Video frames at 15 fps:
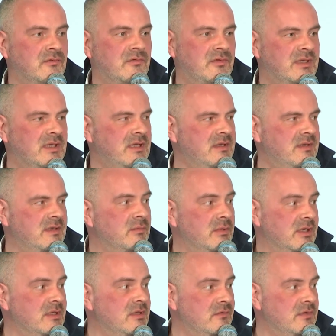any
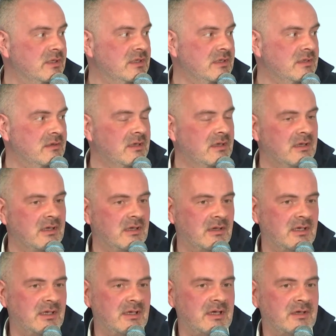legitimacy, without any end
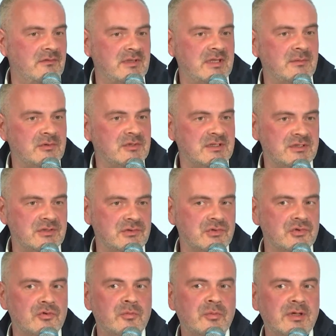result in
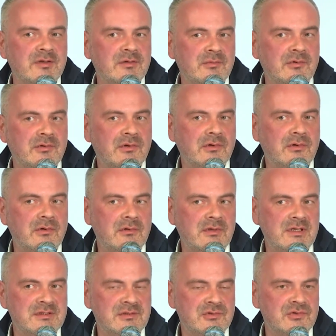mind. So it changed
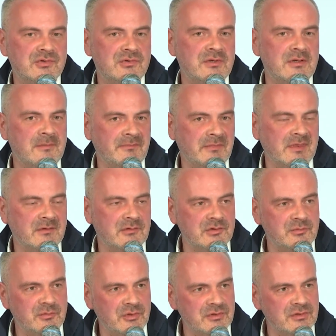completely the
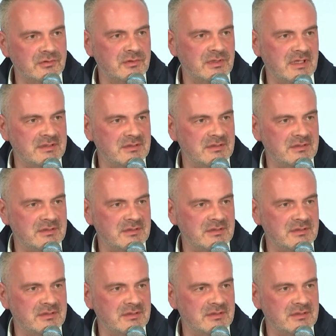stakes.